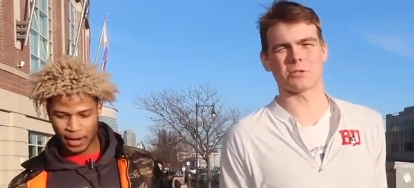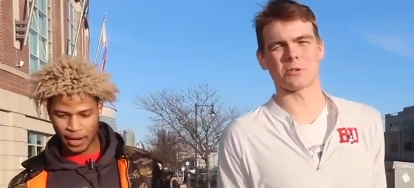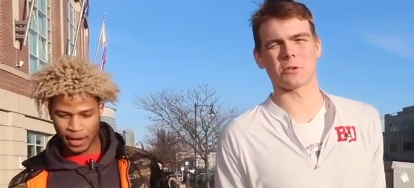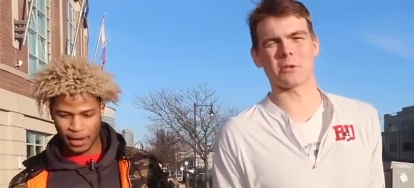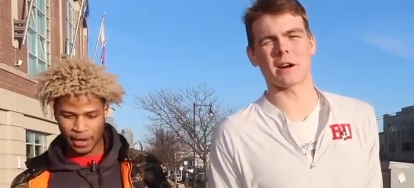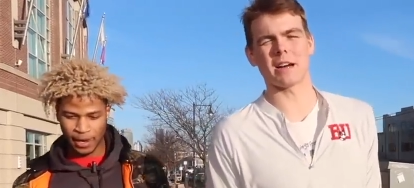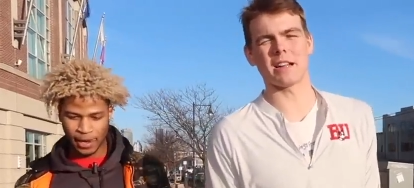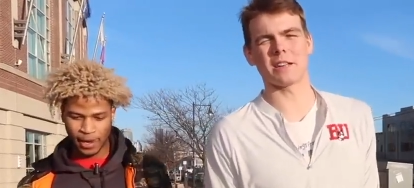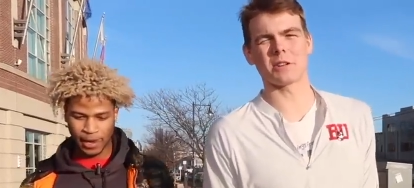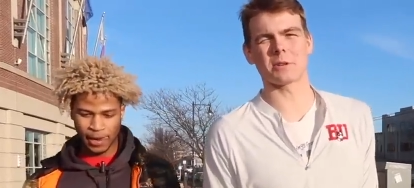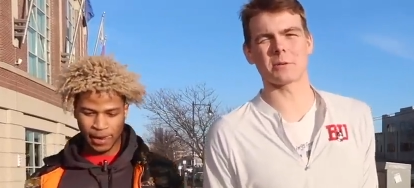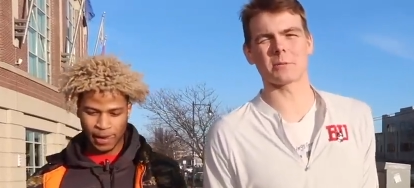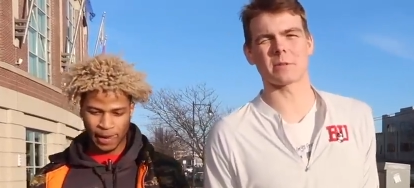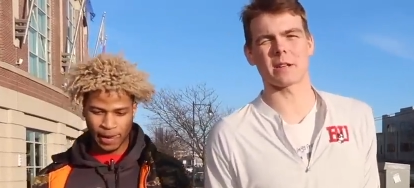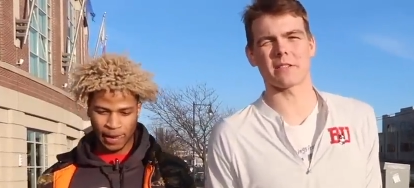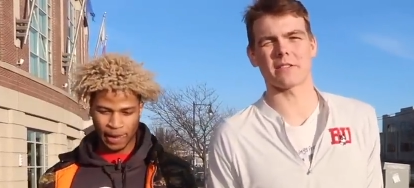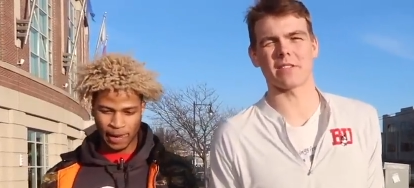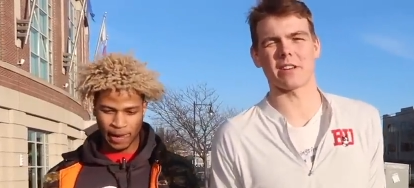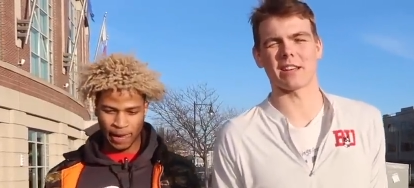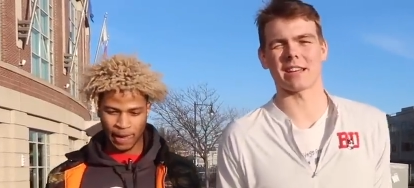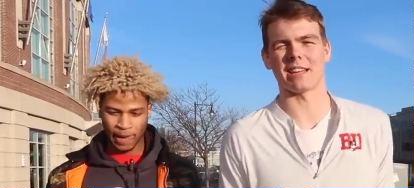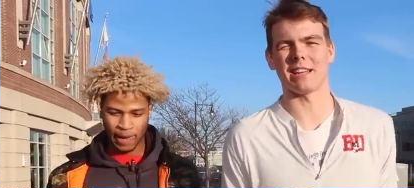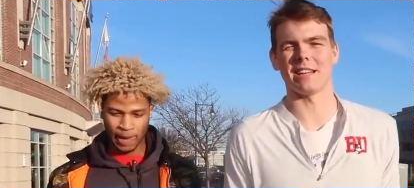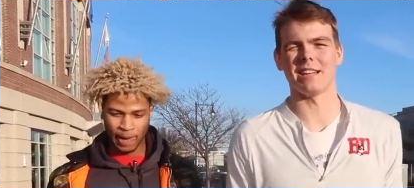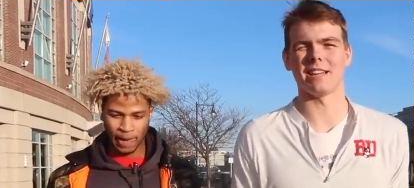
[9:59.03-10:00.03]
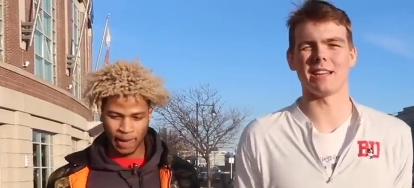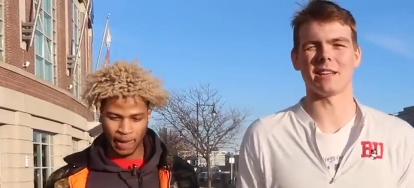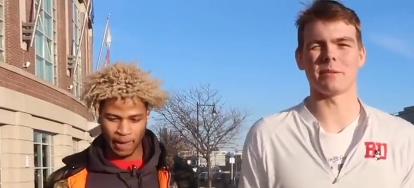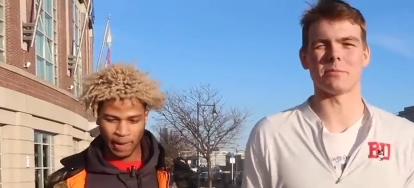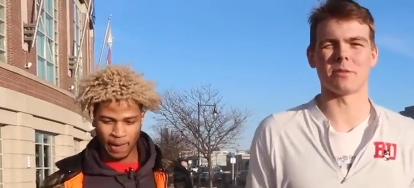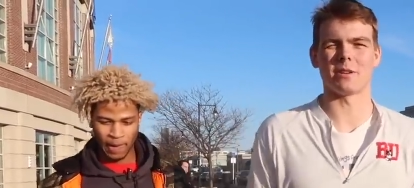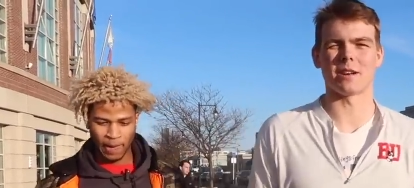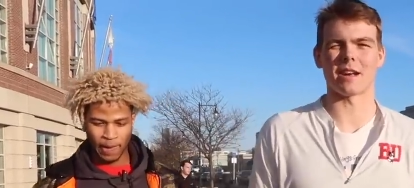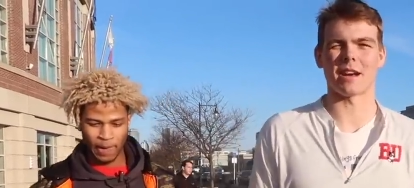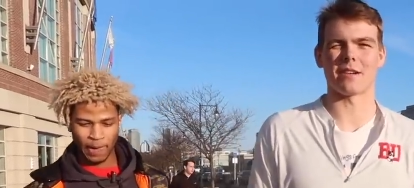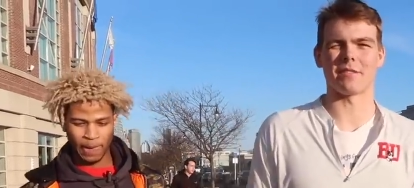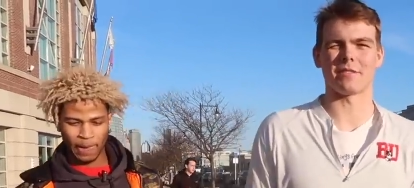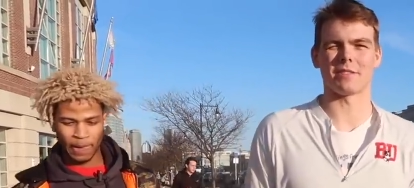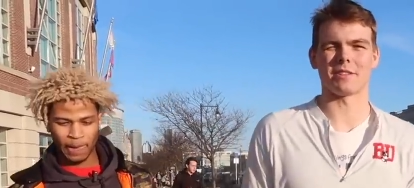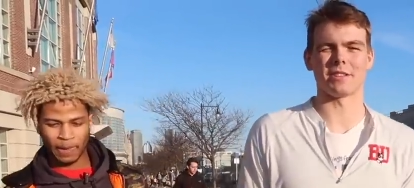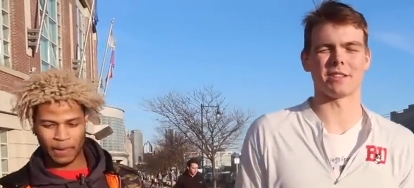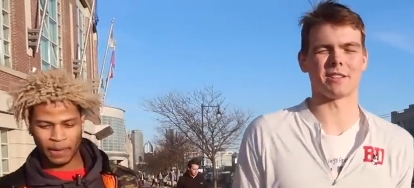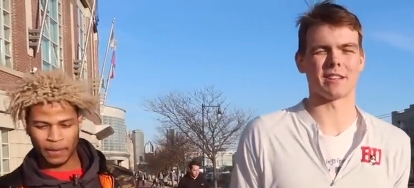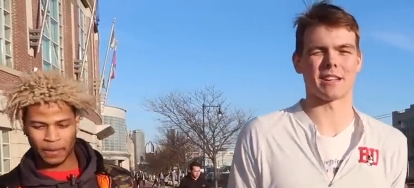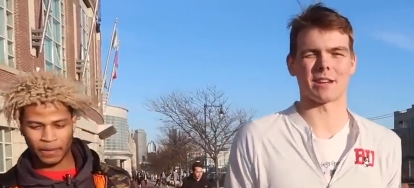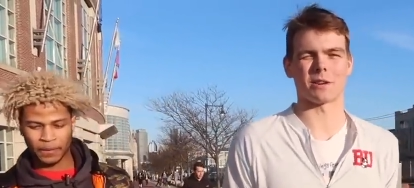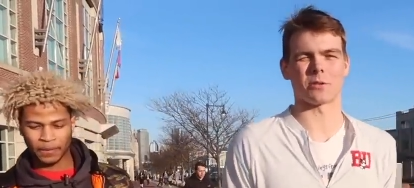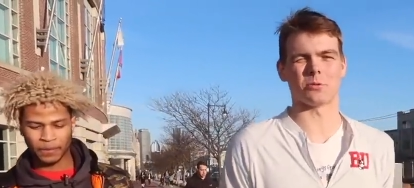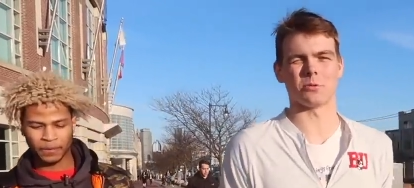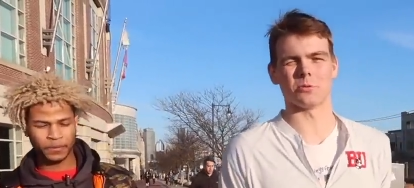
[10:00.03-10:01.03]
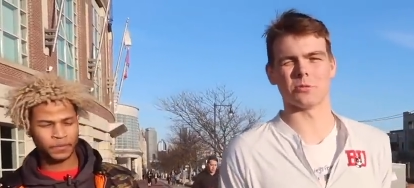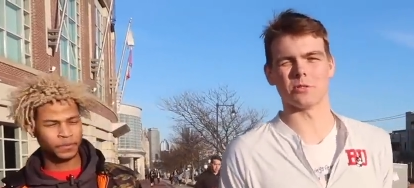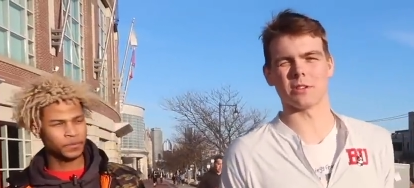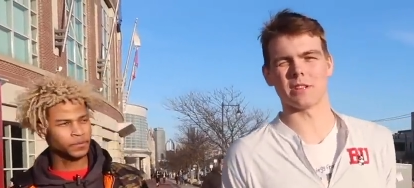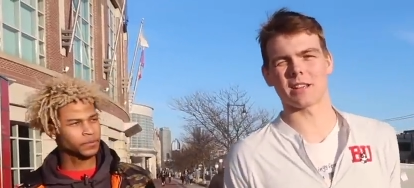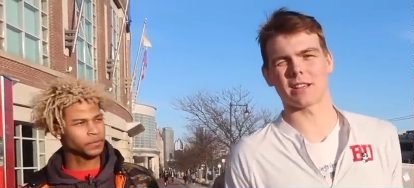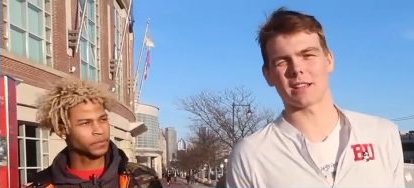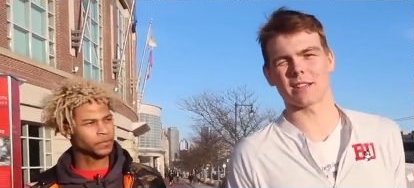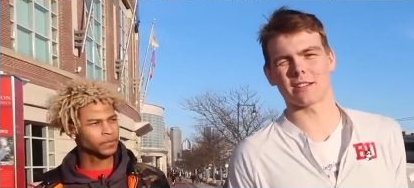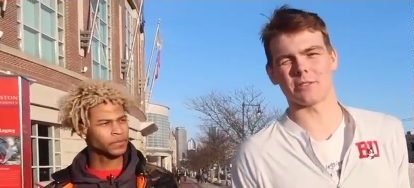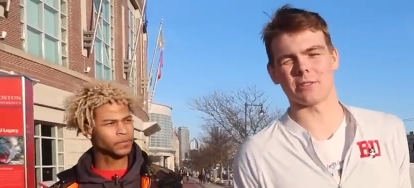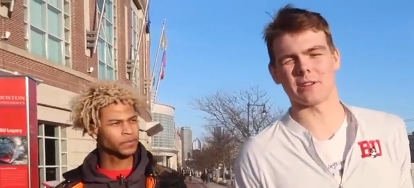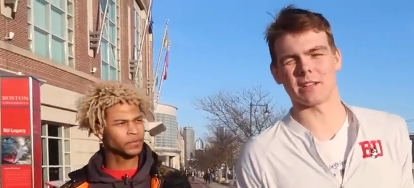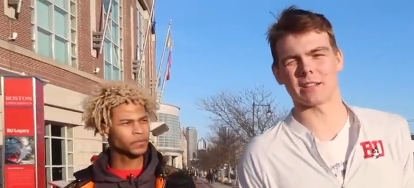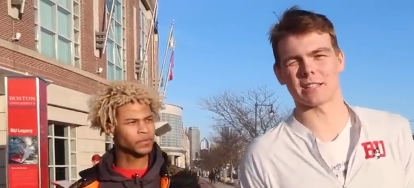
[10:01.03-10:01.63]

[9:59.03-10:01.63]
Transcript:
Speaker 1: a lot of dorms have like heating, but not good like cooling